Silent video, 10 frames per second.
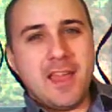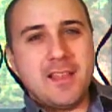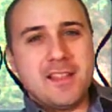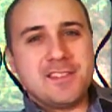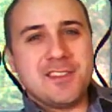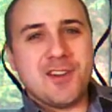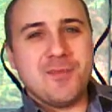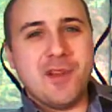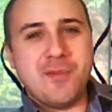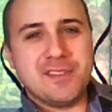And then
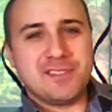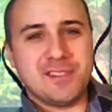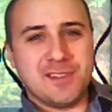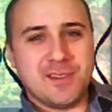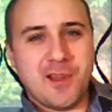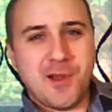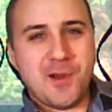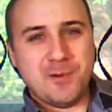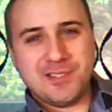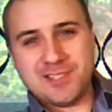so, Mr.
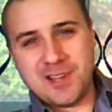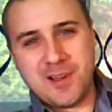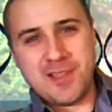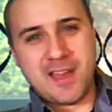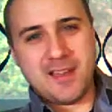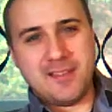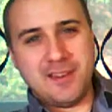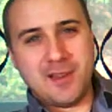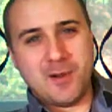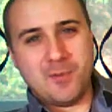O saw that,